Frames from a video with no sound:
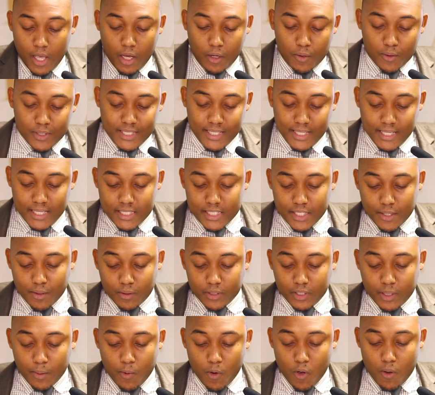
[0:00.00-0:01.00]
Lieutenant
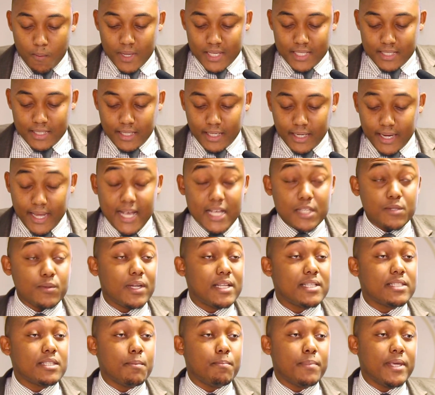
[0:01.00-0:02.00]
General TEBOGO MASIRE, as
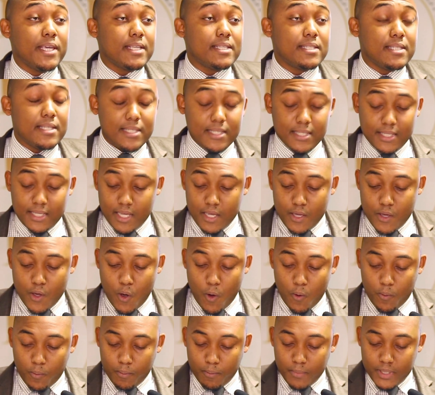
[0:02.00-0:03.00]
well as the BSc
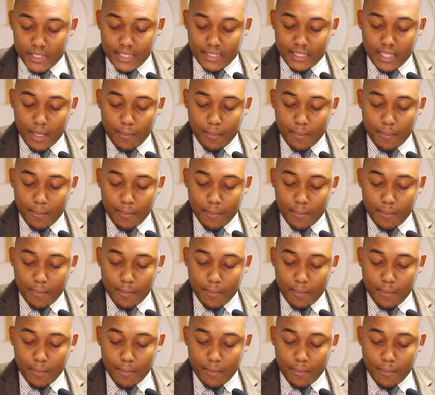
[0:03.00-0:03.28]
CEO, Mr.